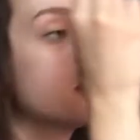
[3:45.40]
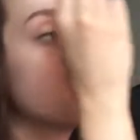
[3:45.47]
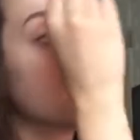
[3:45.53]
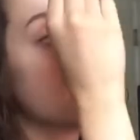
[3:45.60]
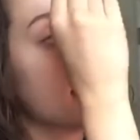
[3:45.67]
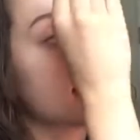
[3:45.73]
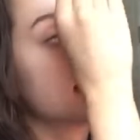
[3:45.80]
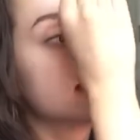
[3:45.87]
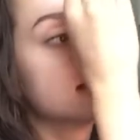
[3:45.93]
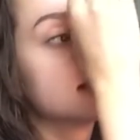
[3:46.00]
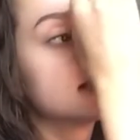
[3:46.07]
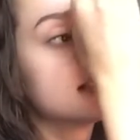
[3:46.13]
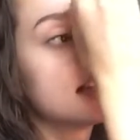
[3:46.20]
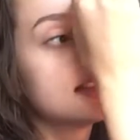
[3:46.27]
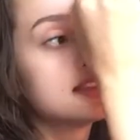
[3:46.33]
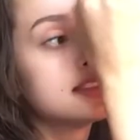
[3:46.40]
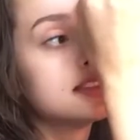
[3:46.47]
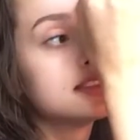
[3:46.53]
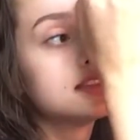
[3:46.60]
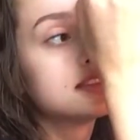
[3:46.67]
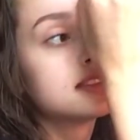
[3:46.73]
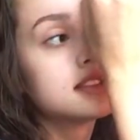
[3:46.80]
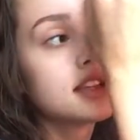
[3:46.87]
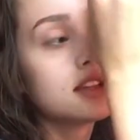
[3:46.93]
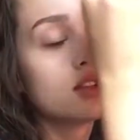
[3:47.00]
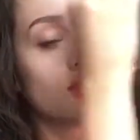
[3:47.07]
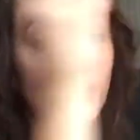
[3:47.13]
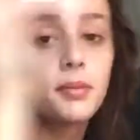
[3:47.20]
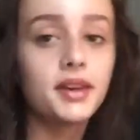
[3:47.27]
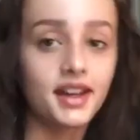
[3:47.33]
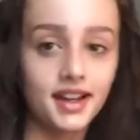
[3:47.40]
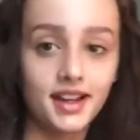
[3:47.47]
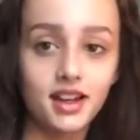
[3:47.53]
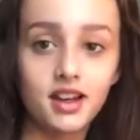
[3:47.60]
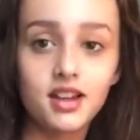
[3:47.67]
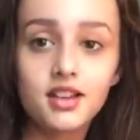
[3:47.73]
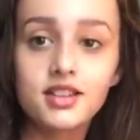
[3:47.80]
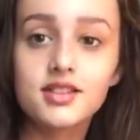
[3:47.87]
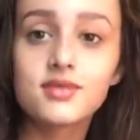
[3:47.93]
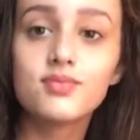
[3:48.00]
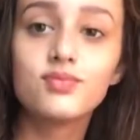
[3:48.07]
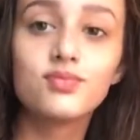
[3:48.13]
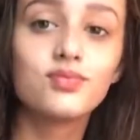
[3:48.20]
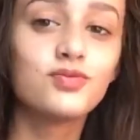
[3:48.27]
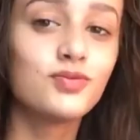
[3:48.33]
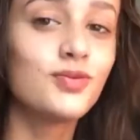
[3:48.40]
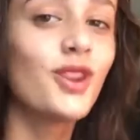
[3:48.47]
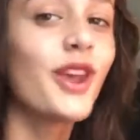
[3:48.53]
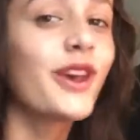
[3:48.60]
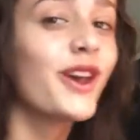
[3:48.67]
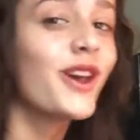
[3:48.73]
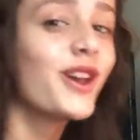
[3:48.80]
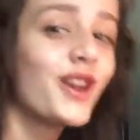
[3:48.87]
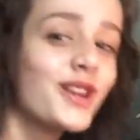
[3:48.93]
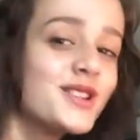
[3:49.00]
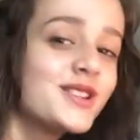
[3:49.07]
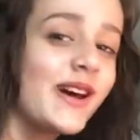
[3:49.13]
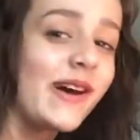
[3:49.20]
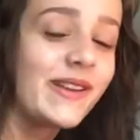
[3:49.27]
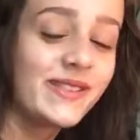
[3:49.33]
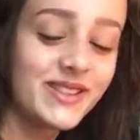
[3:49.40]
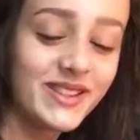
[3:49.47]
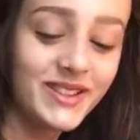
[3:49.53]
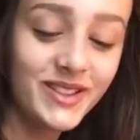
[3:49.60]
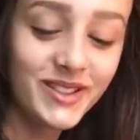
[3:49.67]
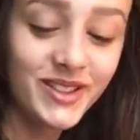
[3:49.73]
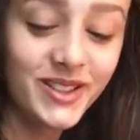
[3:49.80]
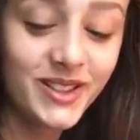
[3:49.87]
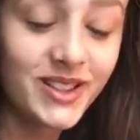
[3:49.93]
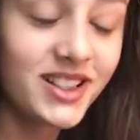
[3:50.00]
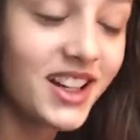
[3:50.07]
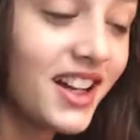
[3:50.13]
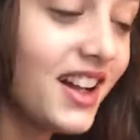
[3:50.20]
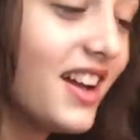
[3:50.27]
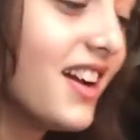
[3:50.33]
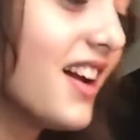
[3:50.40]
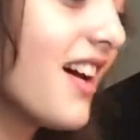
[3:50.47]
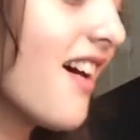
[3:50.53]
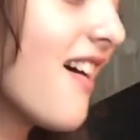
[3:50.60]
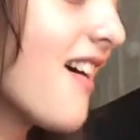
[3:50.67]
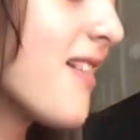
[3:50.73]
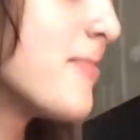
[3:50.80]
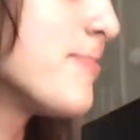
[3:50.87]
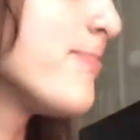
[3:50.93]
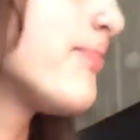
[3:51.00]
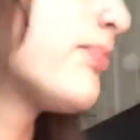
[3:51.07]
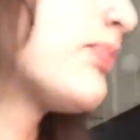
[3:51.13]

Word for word: named Alexis that sits like right behind us. Shout out to her. Um,